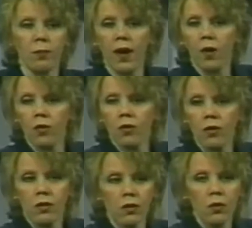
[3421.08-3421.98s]
carry
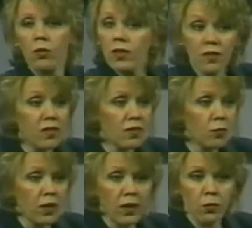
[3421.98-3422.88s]
power. What are these
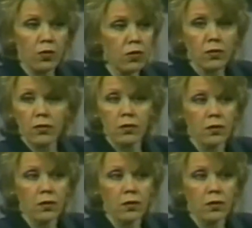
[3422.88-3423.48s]
kids playing with?